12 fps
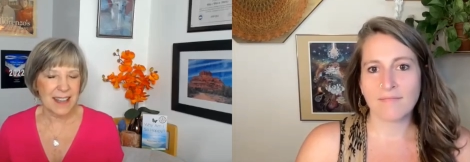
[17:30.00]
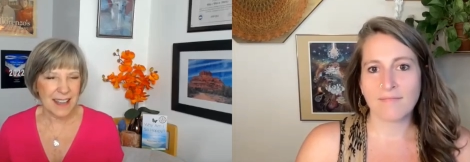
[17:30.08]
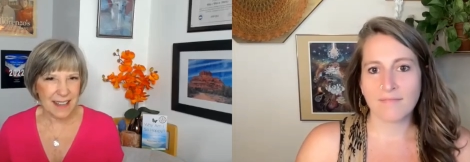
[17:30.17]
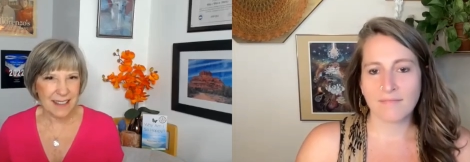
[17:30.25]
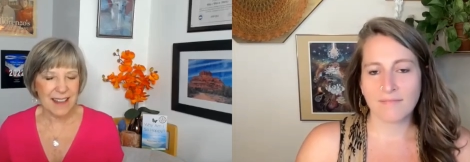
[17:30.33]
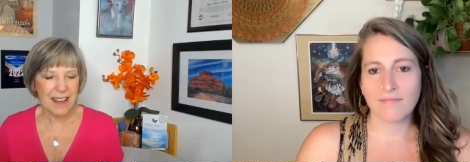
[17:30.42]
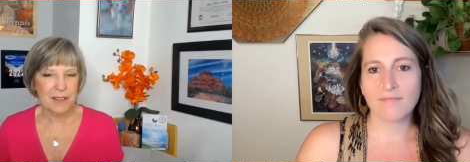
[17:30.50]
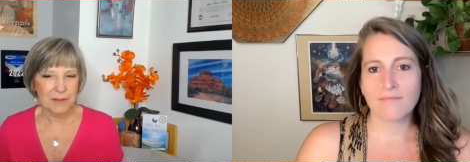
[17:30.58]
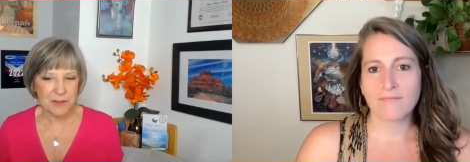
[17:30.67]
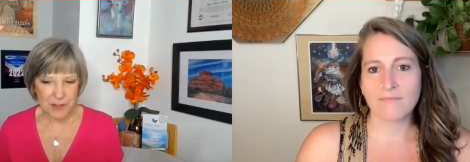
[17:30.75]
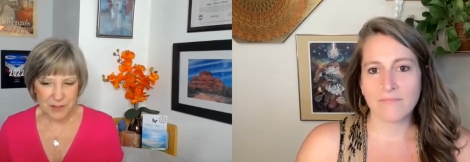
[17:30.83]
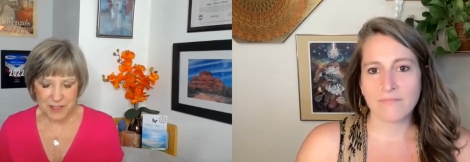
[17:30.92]
Speaker 1: take that
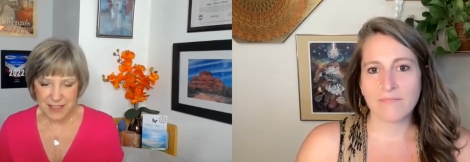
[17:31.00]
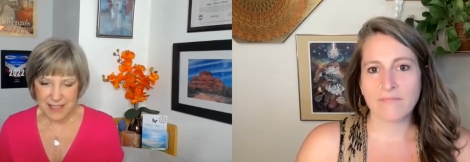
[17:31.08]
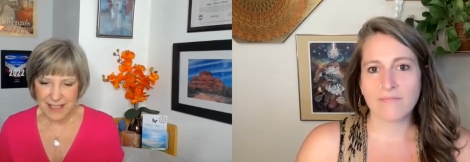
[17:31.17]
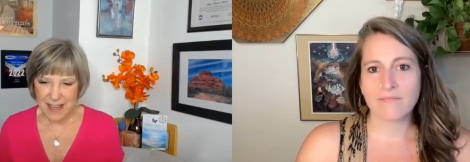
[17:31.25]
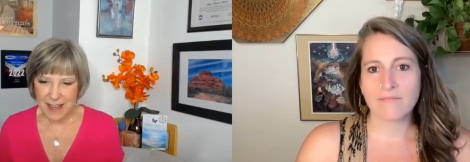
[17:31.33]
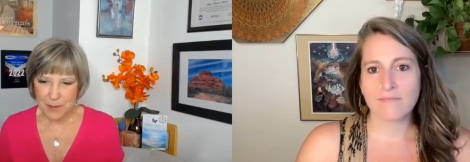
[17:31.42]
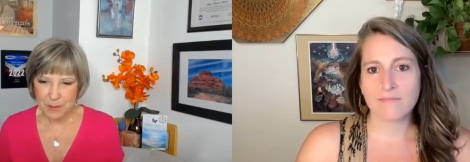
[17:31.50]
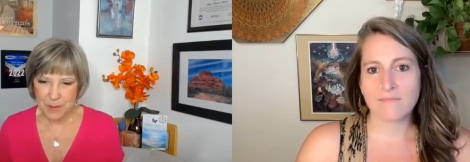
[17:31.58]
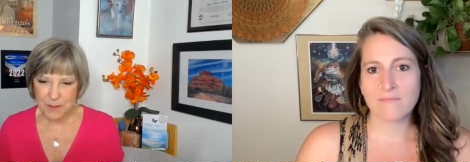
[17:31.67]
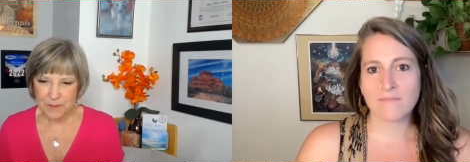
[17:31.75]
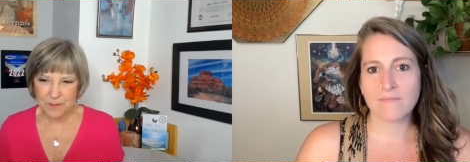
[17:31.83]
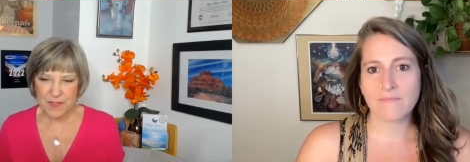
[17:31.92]
first step
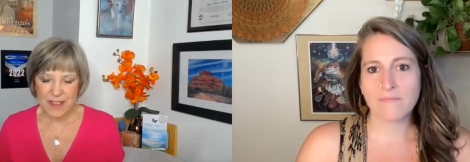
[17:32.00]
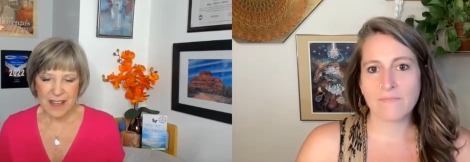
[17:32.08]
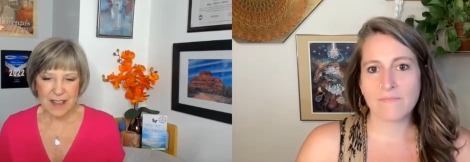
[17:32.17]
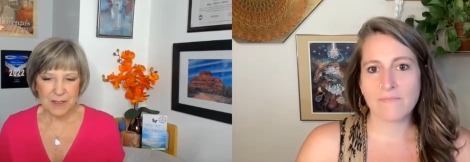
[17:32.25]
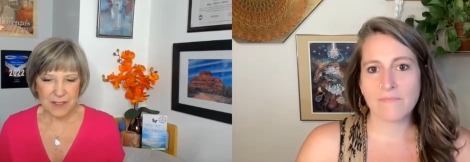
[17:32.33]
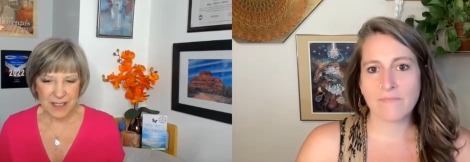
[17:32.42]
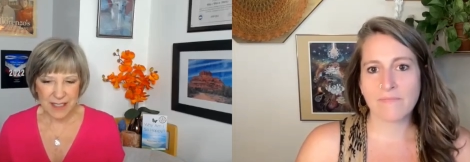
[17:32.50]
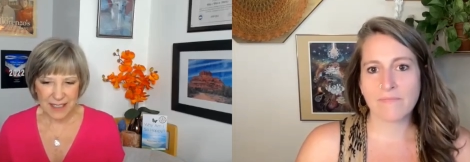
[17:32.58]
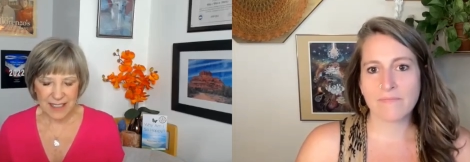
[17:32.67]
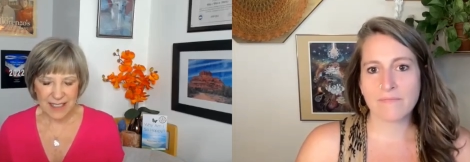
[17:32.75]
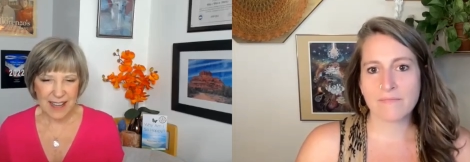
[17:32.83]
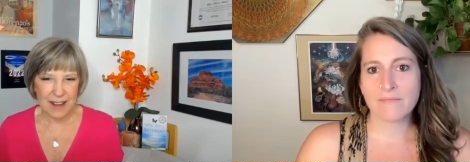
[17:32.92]
of
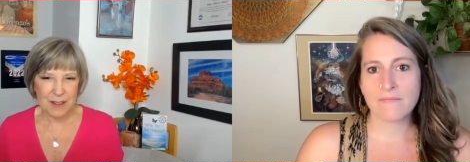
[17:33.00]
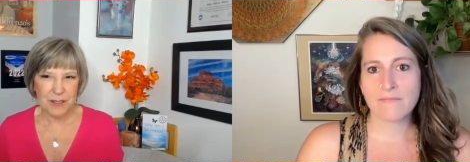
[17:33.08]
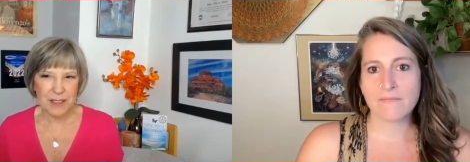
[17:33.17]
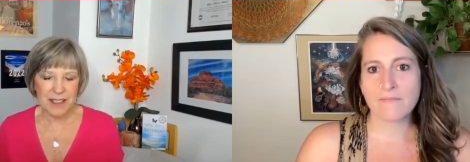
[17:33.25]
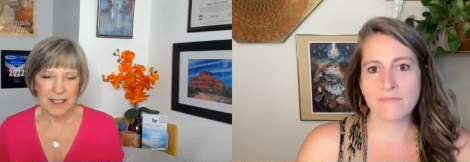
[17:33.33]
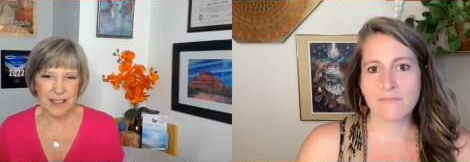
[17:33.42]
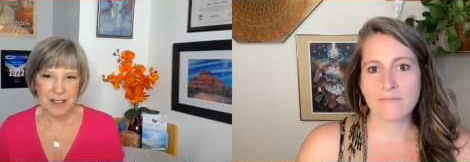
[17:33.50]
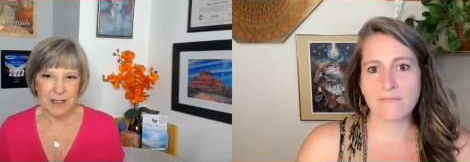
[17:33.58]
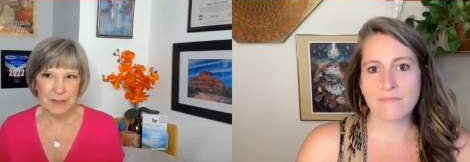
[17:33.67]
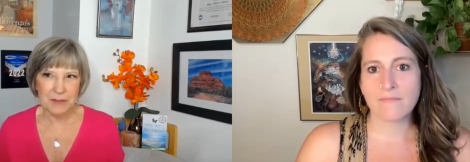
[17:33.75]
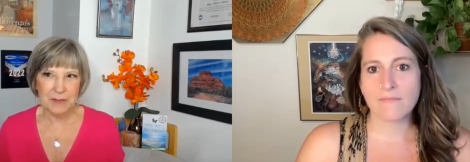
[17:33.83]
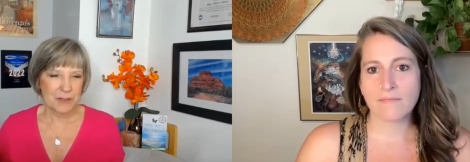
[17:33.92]
getting out
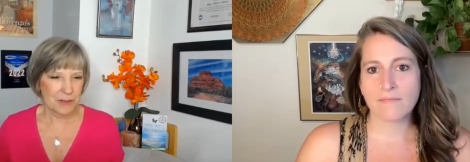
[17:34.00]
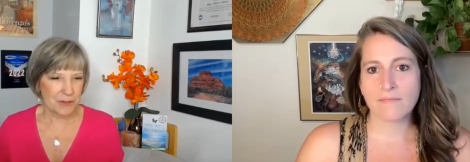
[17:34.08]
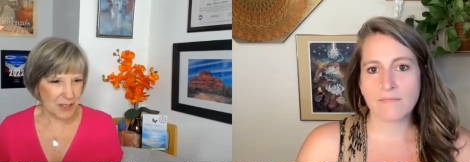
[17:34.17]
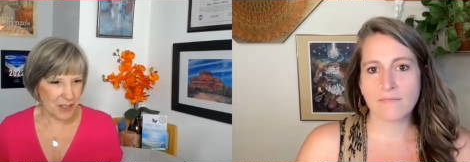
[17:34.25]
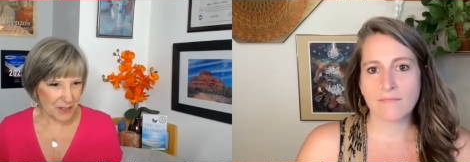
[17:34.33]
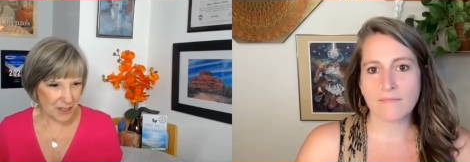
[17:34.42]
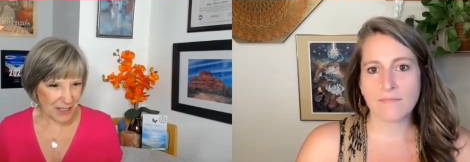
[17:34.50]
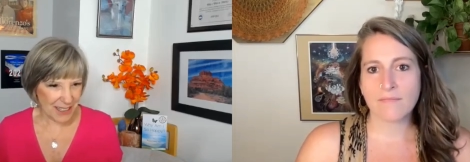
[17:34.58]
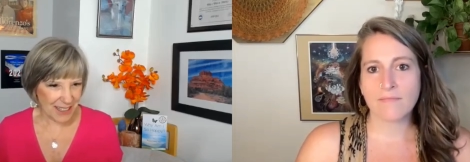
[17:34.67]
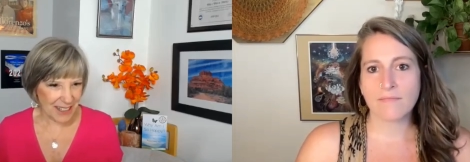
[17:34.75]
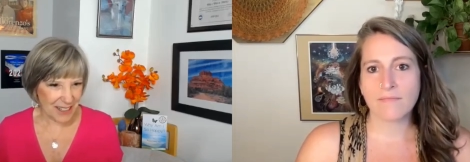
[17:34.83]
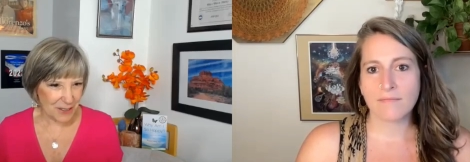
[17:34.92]
of the fear can
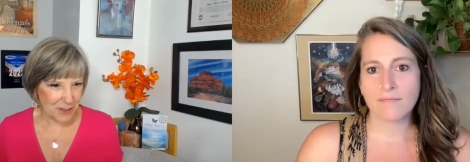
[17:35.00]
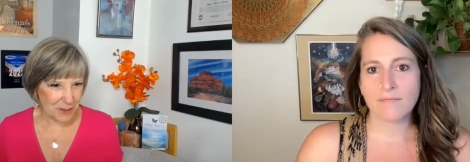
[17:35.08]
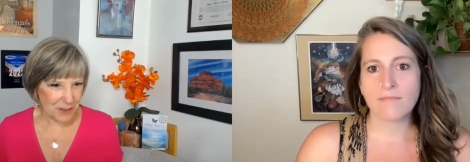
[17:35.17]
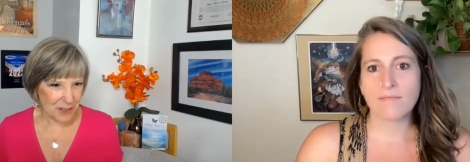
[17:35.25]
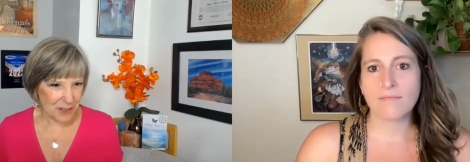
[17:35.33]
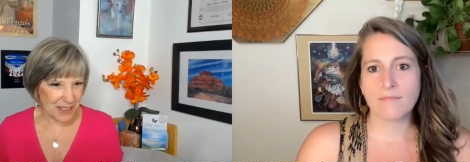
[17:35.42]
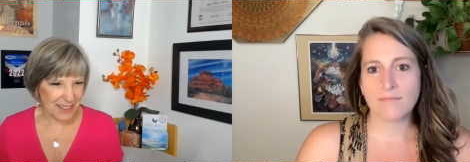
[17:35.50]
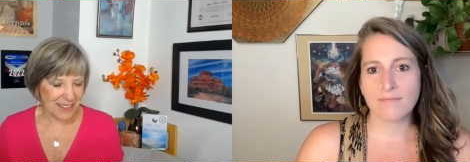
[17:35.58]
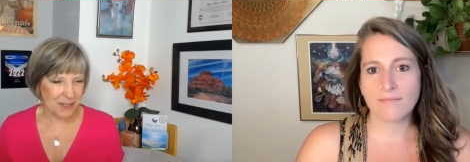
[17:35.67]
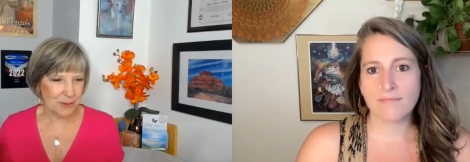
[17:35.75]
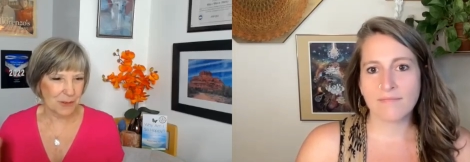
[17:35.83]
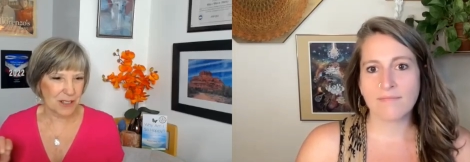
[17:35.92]
I do it?
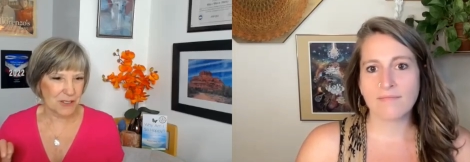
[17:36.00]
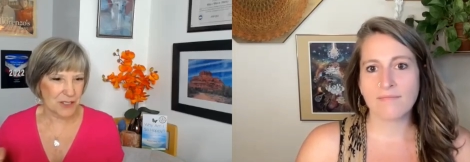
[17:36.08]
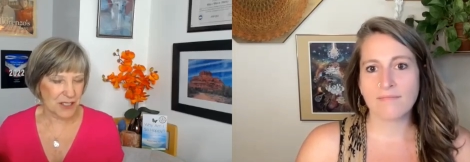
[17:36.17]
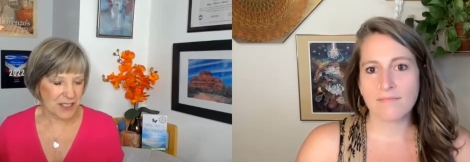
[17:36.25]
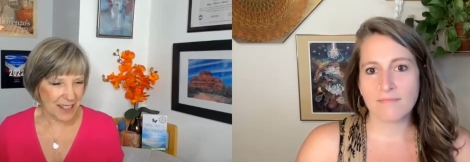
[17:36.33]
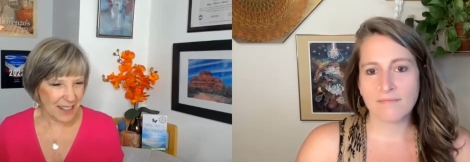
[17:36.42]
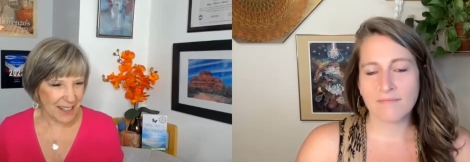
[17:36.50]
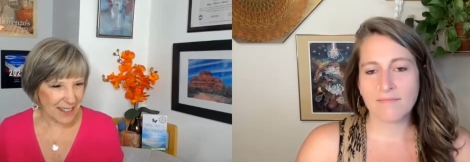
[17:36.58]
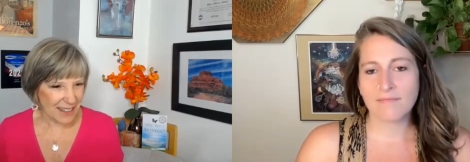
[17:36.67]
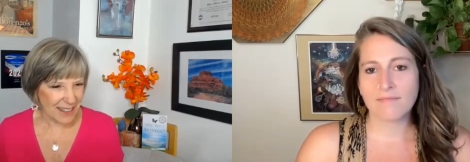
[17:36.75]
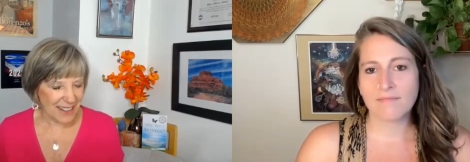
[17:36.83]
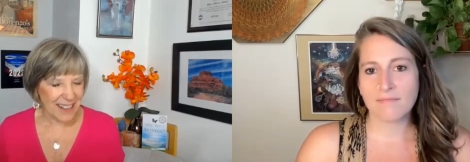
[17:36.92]
What should
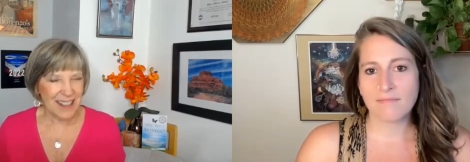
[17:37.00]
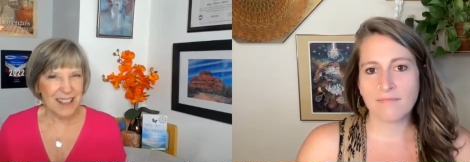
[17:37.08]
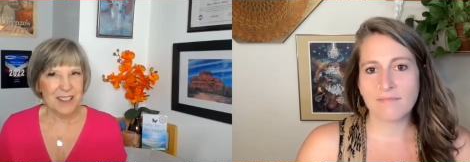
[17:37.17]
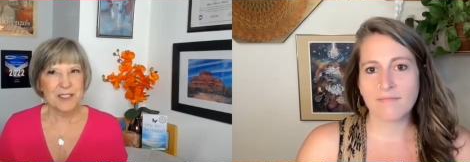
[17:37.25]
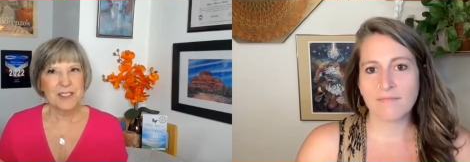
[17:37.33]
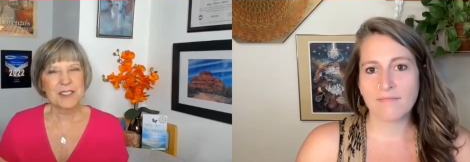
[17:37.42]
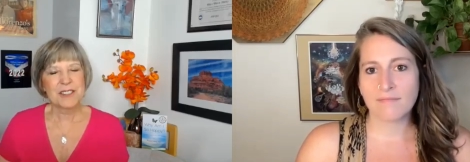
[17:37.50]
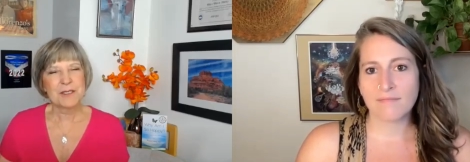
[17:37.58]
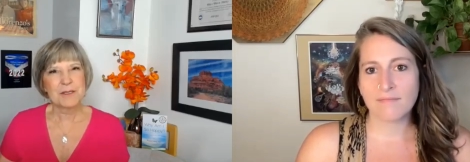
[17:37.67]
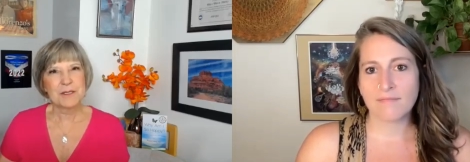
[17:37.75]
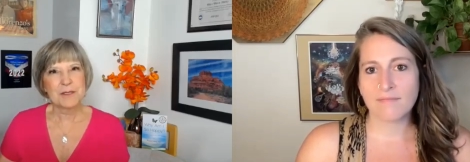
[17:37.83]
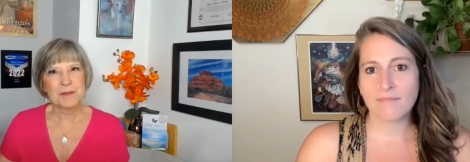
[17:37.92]
I just